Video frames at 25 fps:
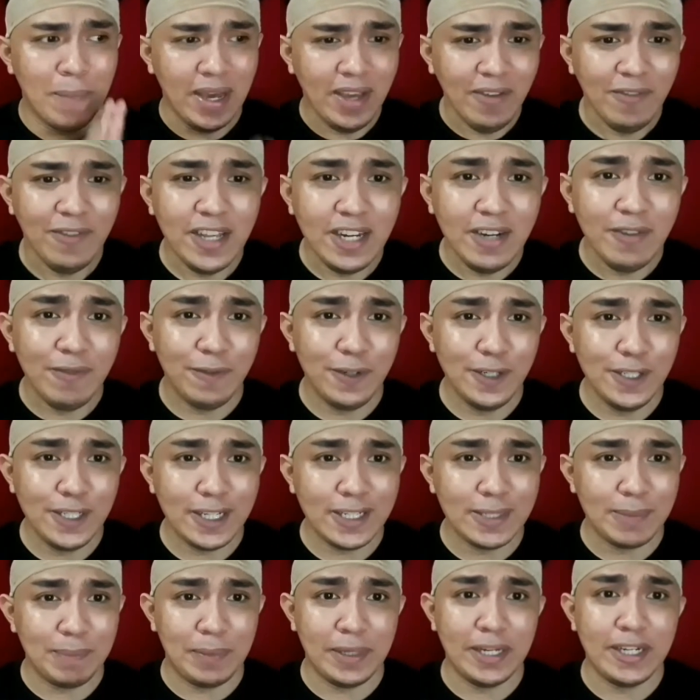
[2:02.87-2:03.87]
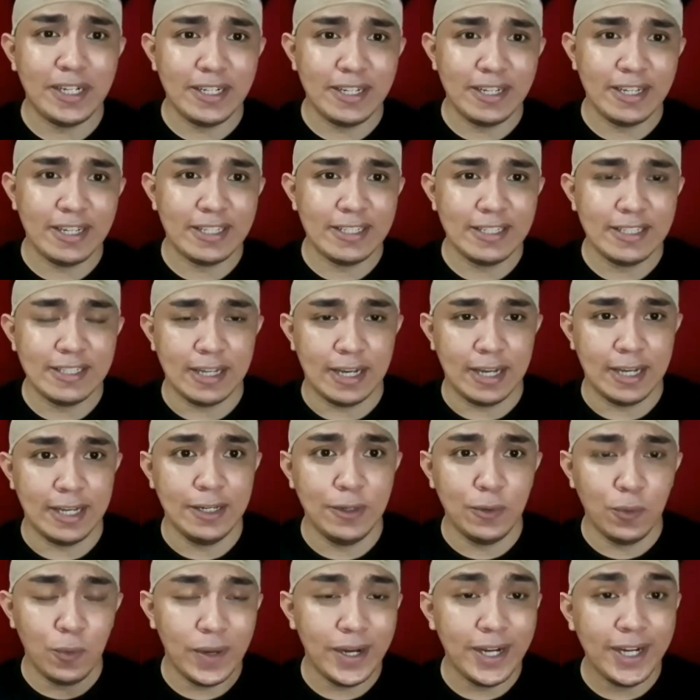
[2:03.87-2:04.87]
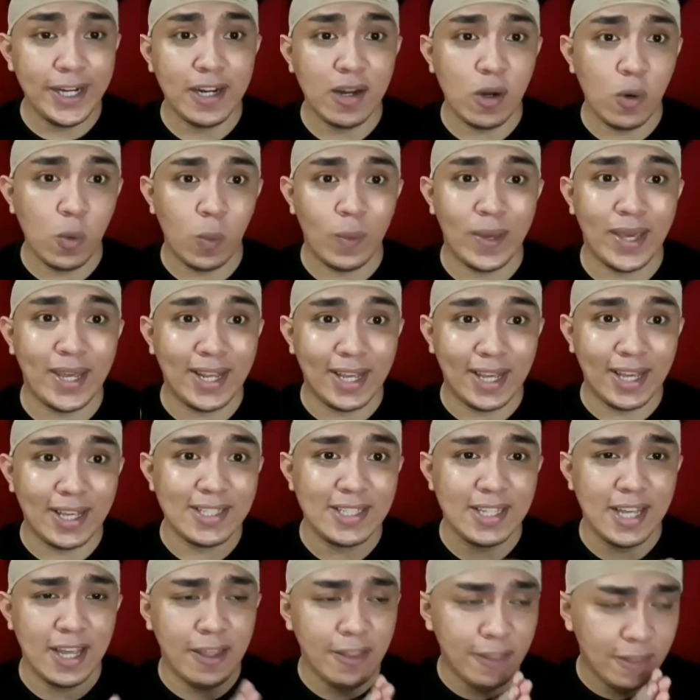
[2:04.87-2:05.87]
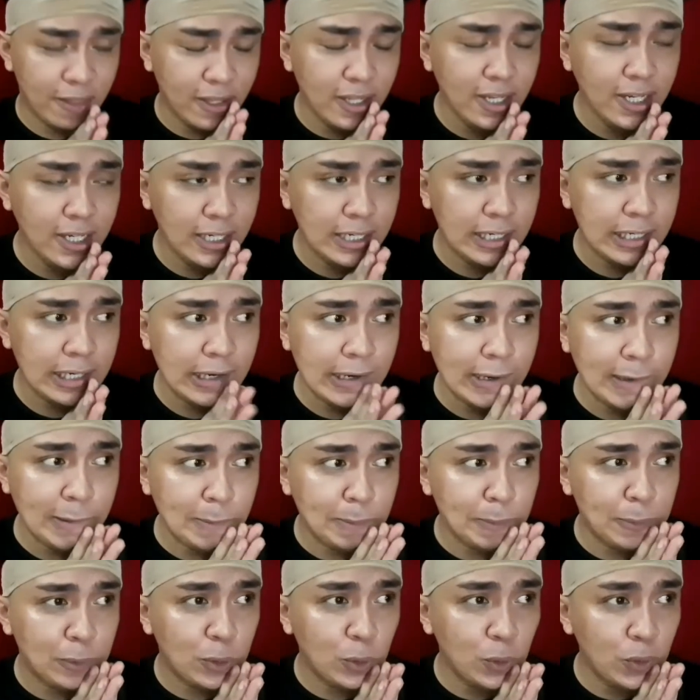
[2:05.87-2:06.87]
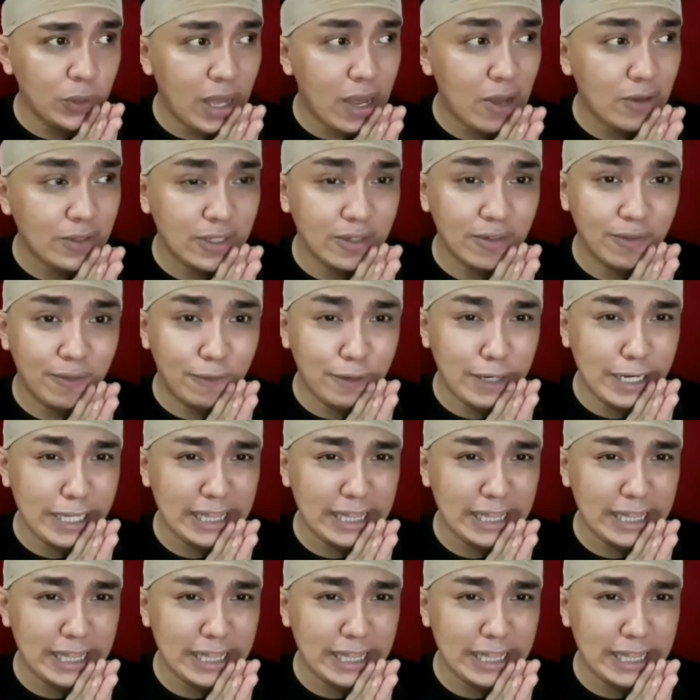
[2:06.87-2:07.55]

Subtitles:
my very first experience in wearing a wig is, I think, 2014.